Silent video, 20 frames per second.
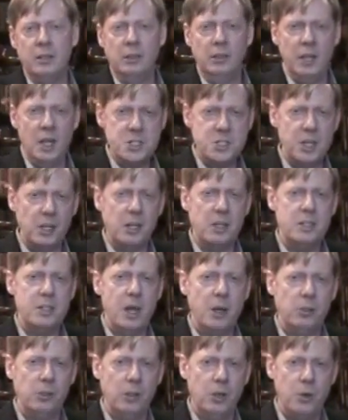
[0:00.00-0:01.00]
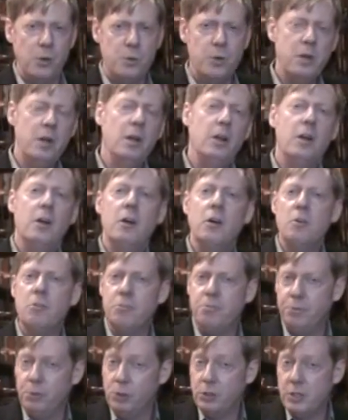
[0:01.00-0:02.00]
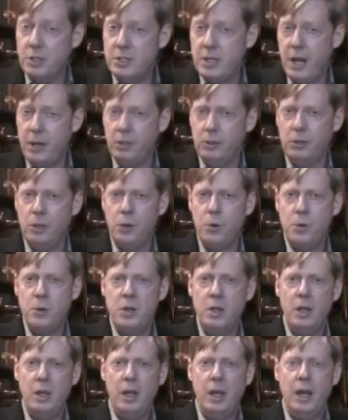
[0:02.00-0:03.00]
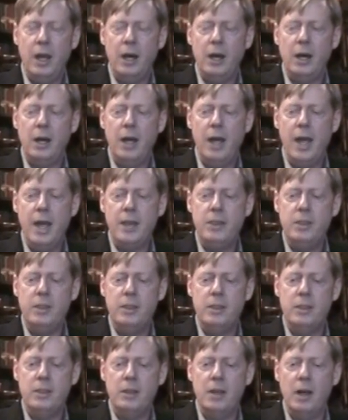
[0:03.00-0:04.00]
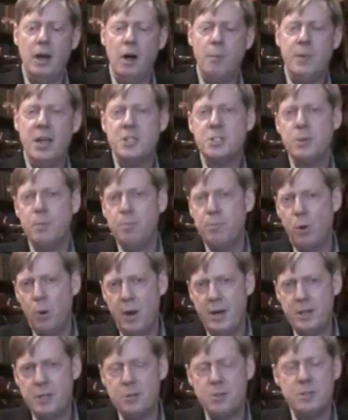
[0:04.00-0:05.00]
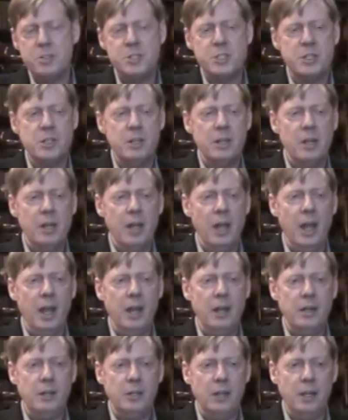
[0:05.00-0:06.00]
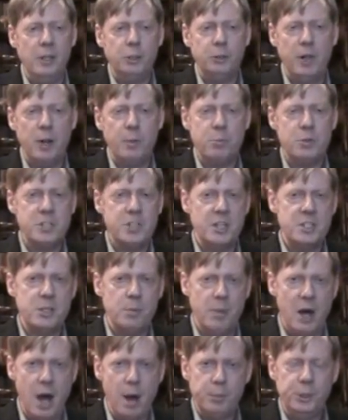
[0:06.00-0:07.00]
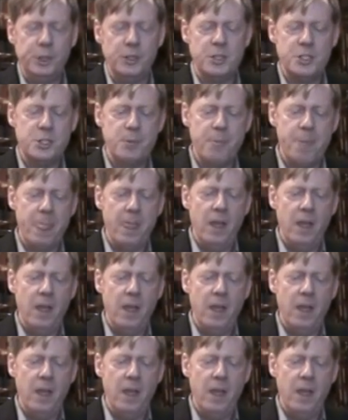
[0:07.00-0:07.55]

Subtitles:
less than container load, full container load, and I'll make some pointers and try to present some options.